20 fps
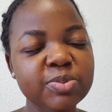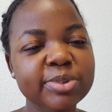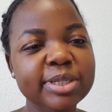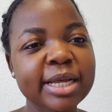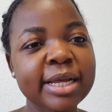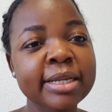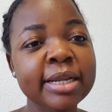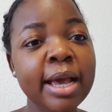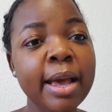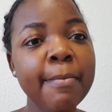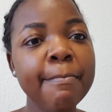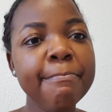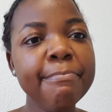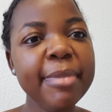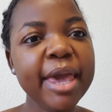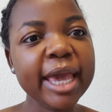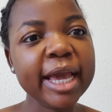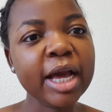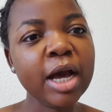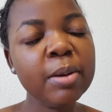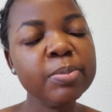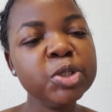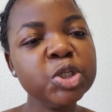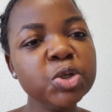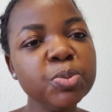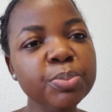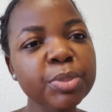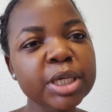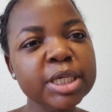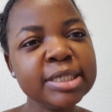That makeup
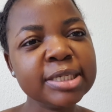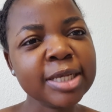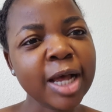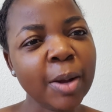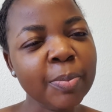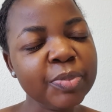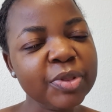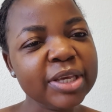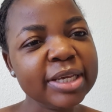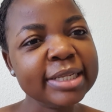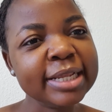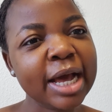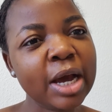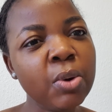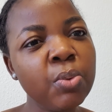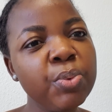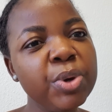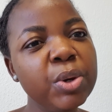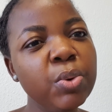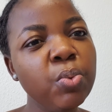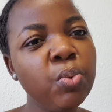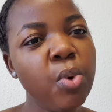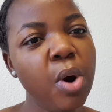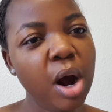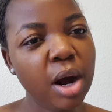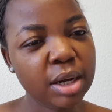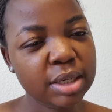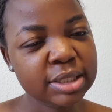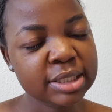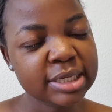should be something that we
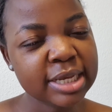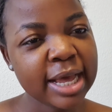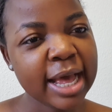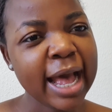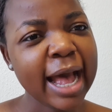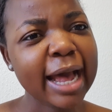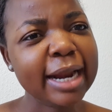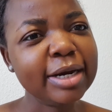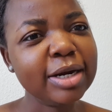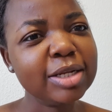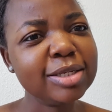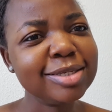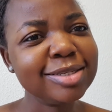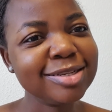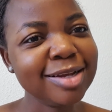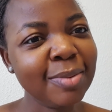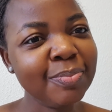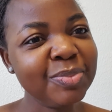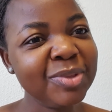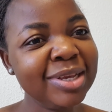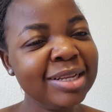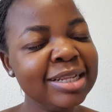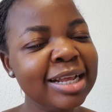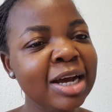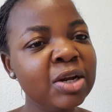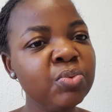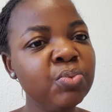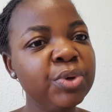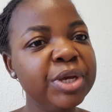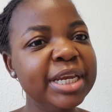want and not something
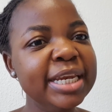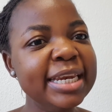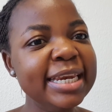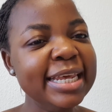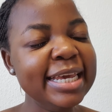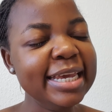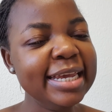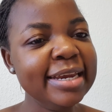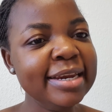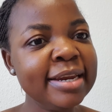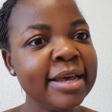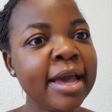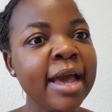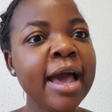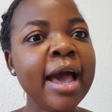that we need.